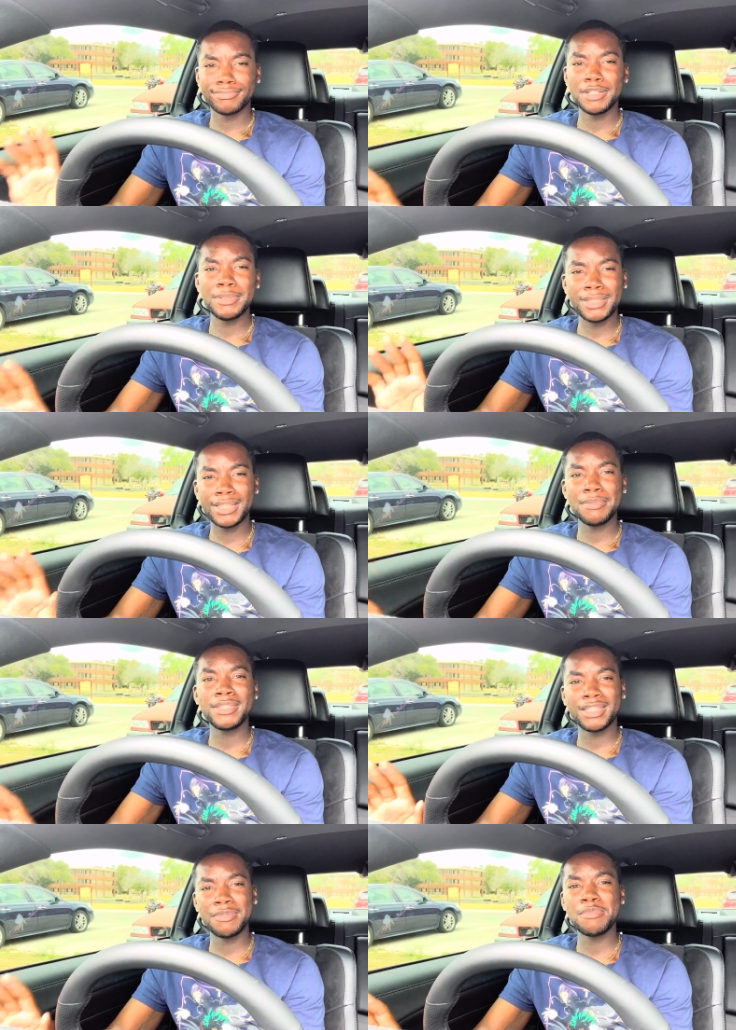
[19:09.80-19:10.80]
let me let
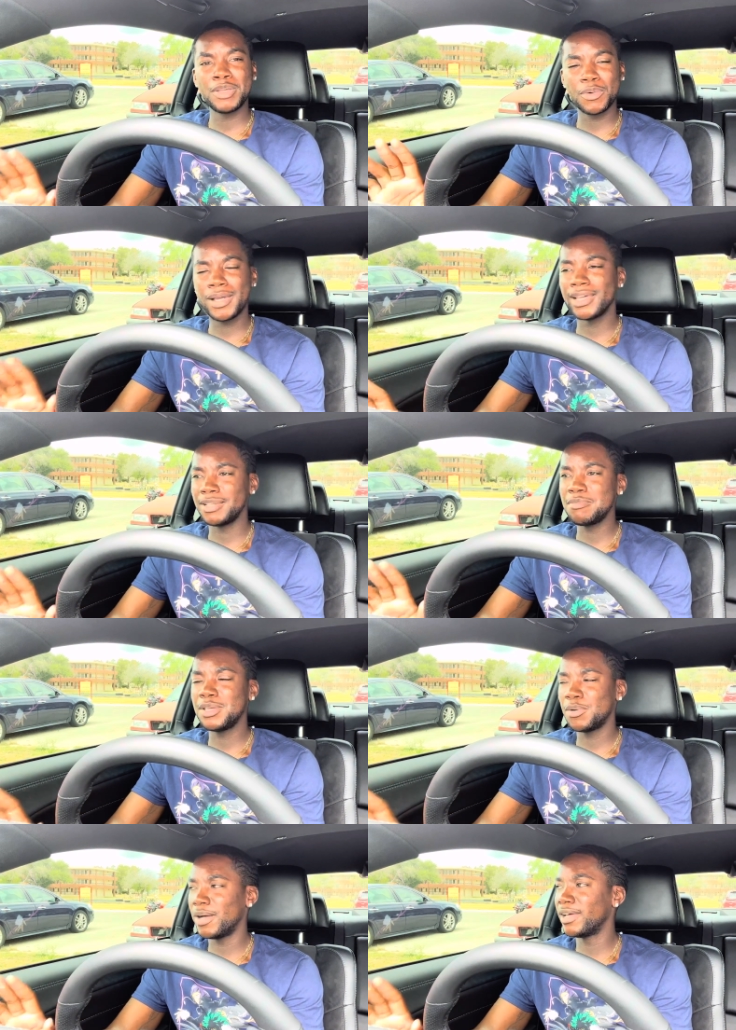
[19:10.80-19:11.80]
me let me be quiet. Let
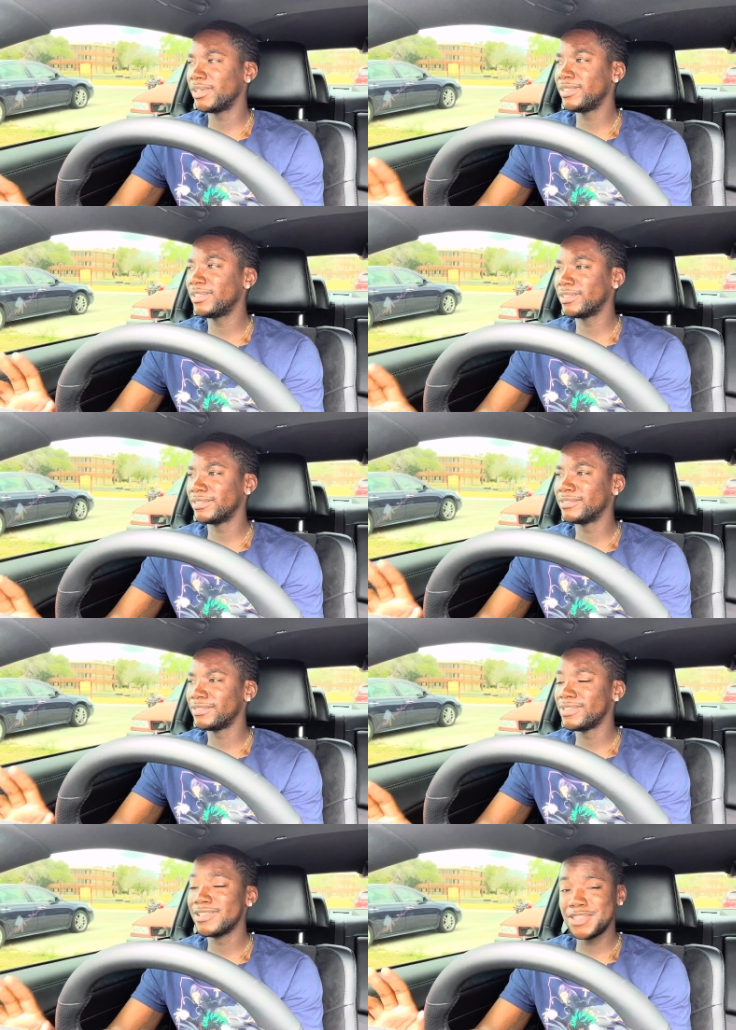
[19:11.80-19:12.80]
me be quiet. Yeah.
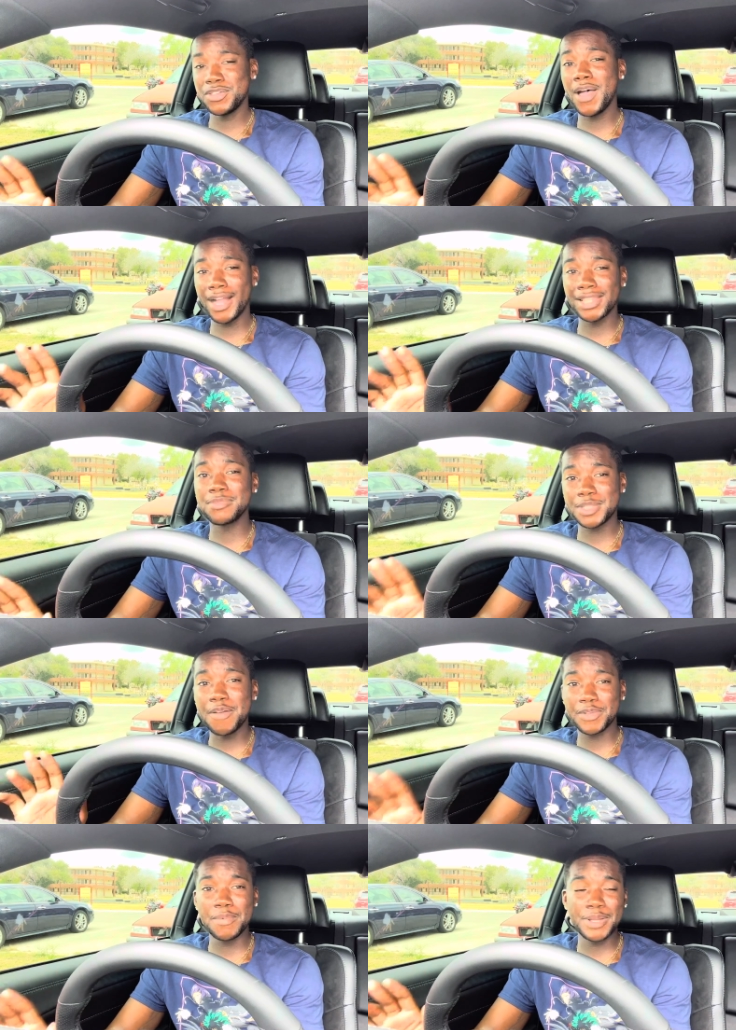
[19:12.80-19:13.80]
Just know I got some
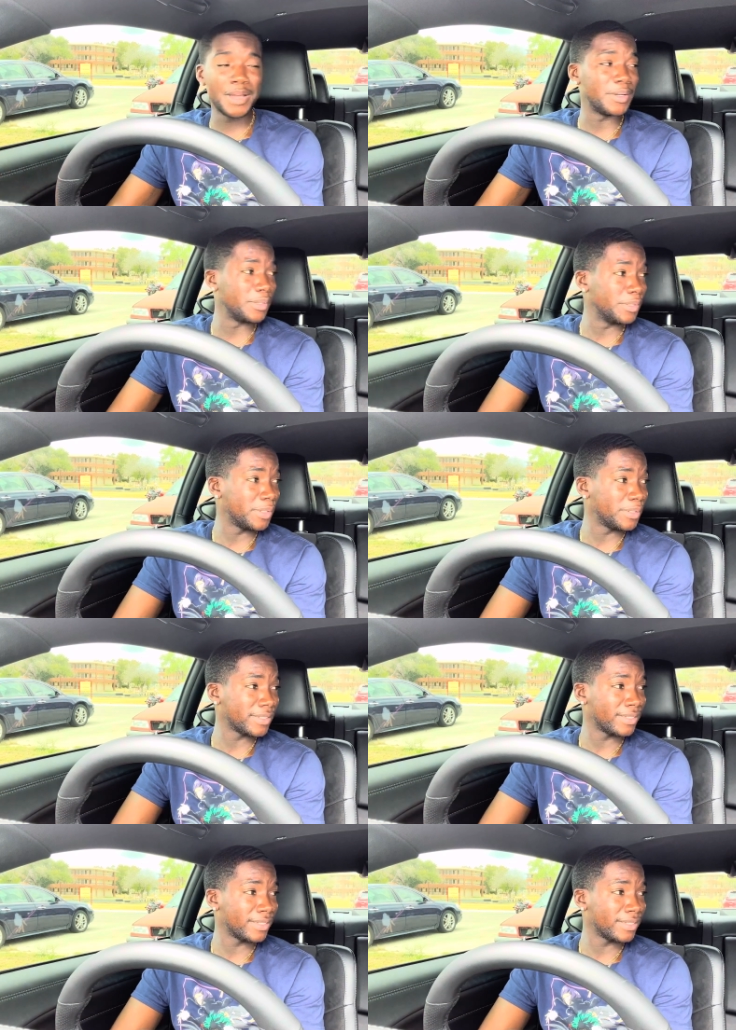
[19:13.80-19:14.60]
stuff coming up though, you know?